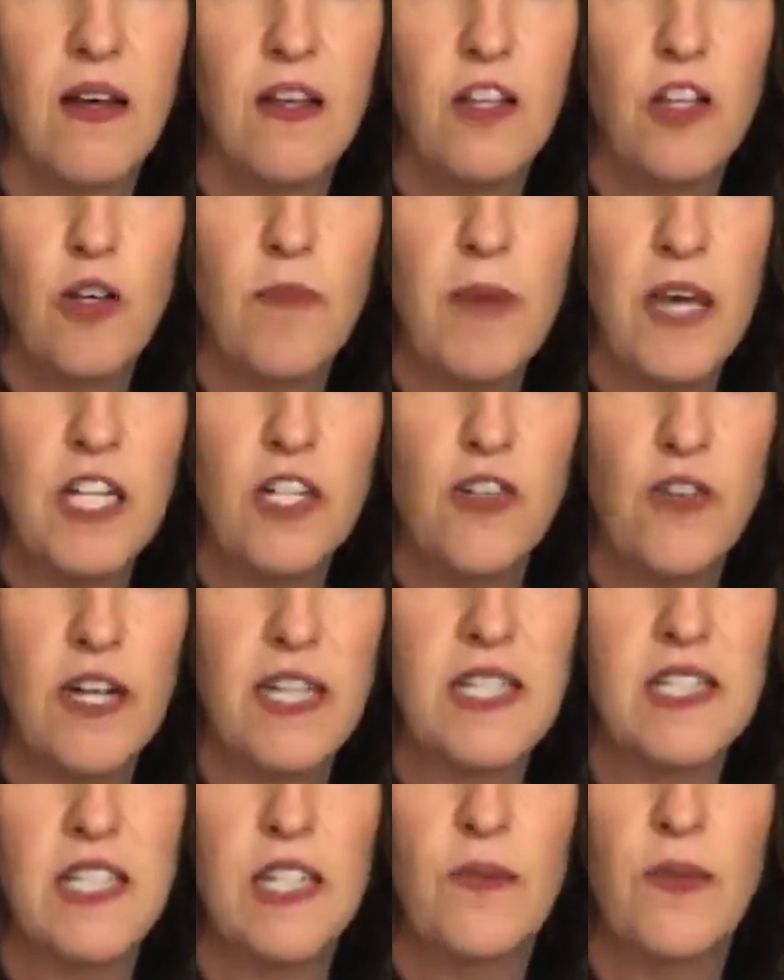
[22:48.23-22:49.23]
You make
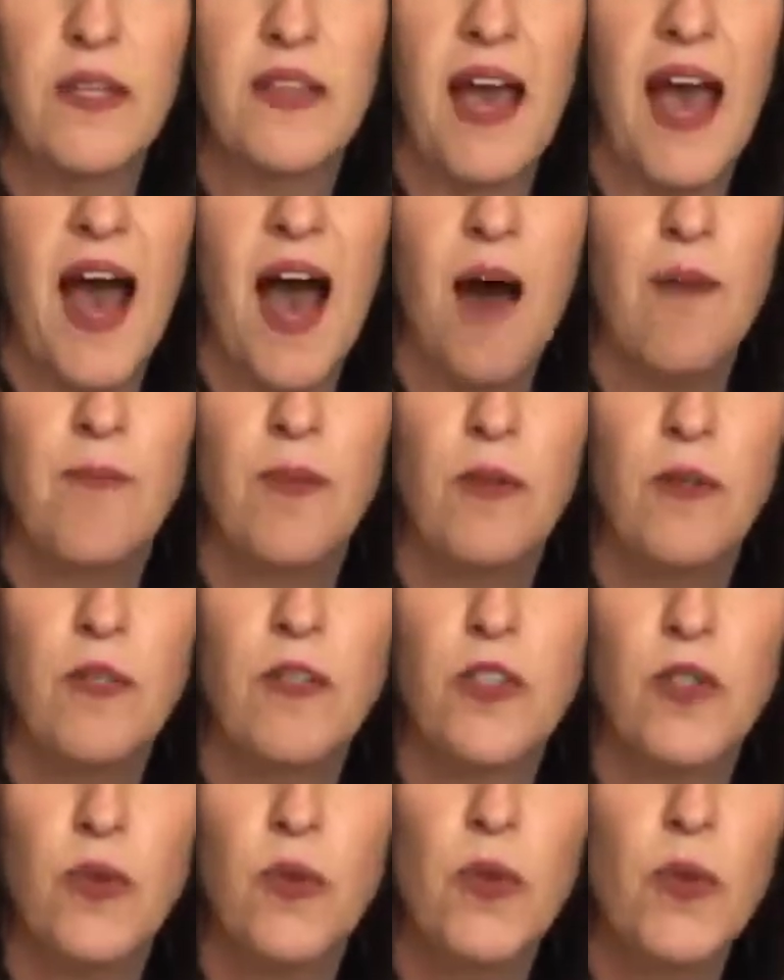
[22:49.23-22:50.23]
dressing with
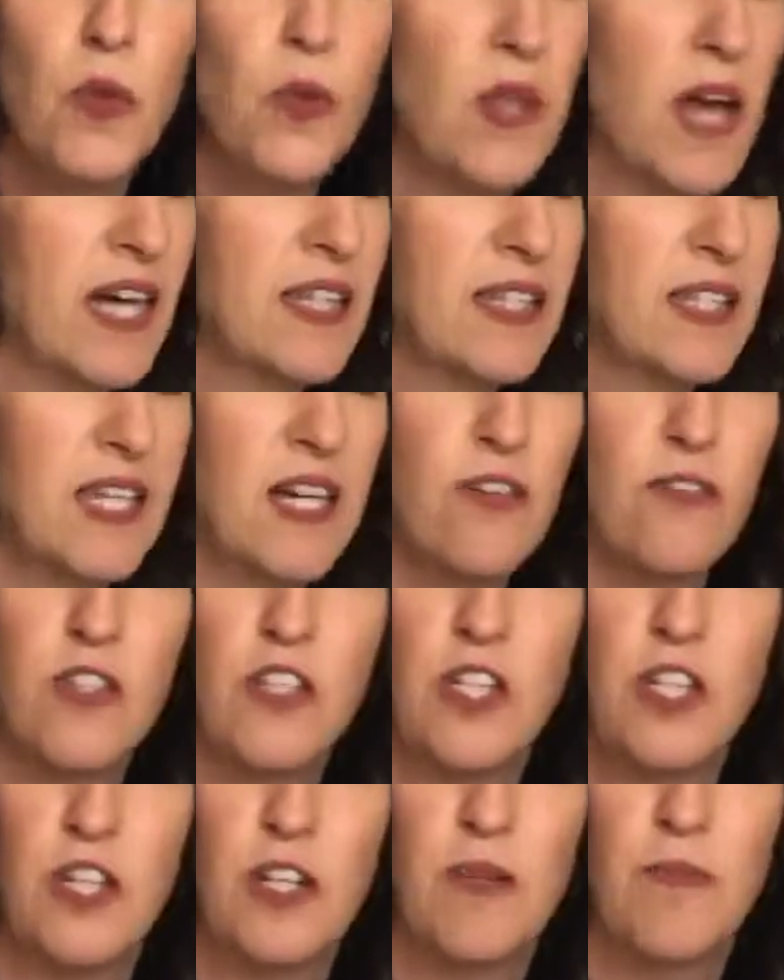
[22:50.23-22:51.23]
apples? Ooh, that
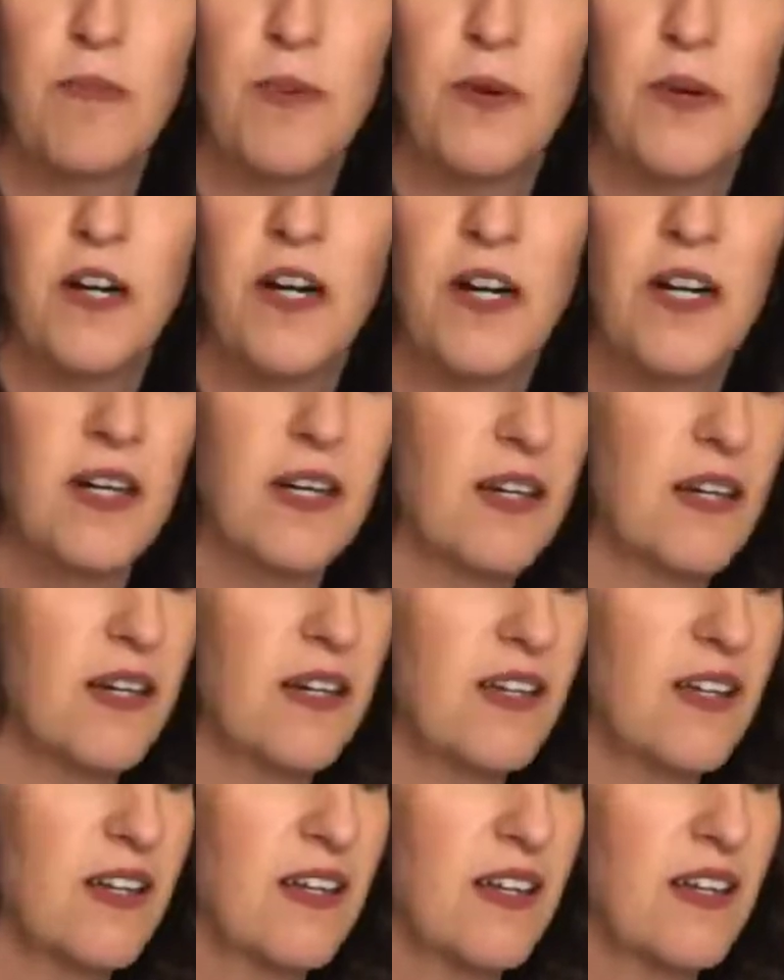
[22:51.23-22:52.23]
sounds good, Brooke.
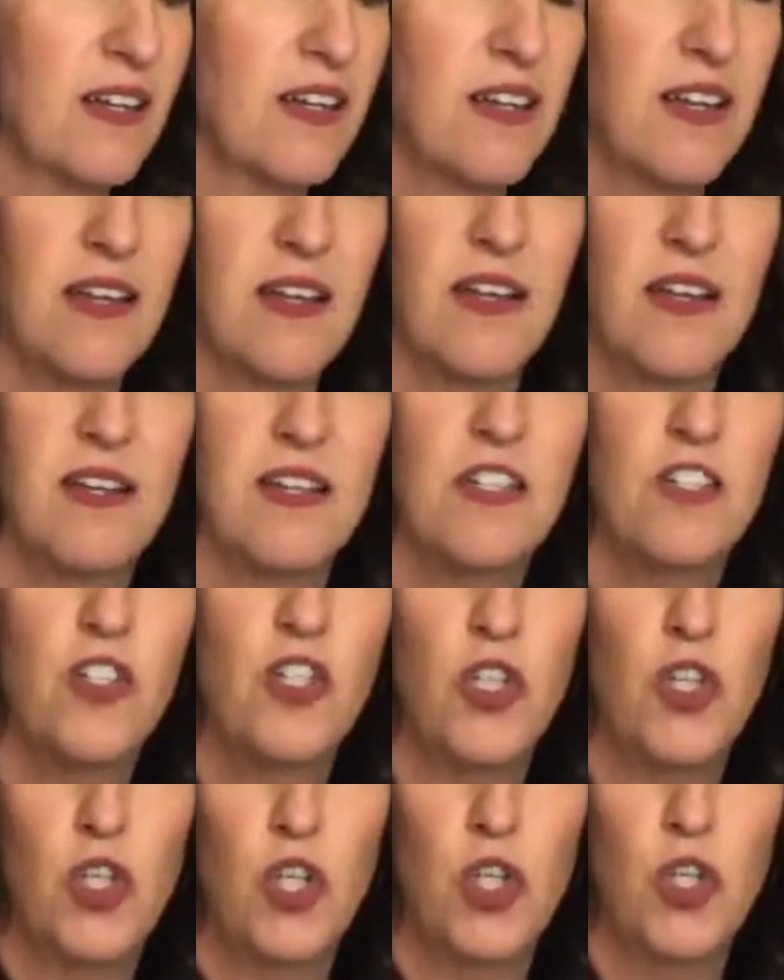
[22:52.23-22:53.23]

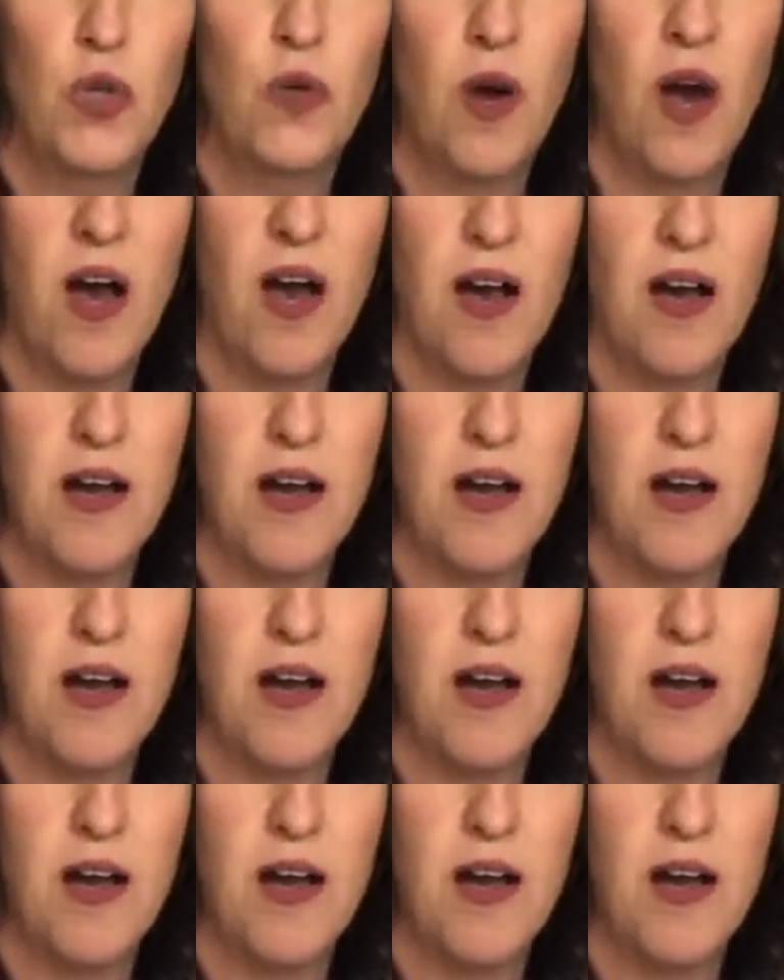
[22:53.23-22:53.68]
Do you